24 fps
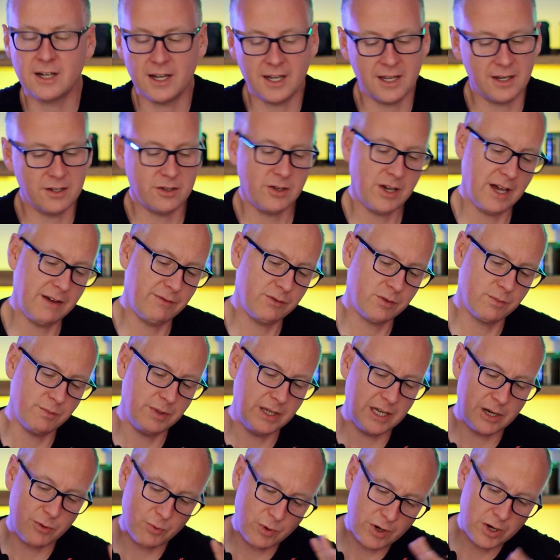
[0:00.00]
and you have to
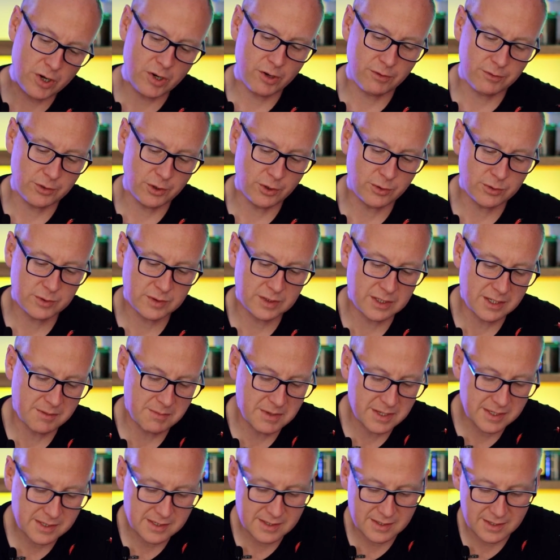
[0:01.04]
be aware of those
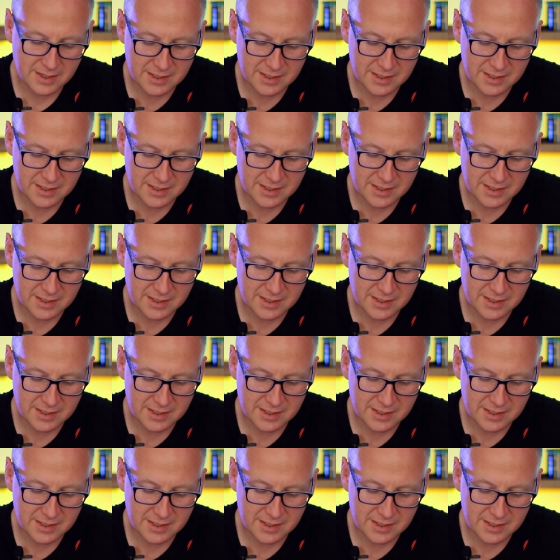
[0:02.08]
limits.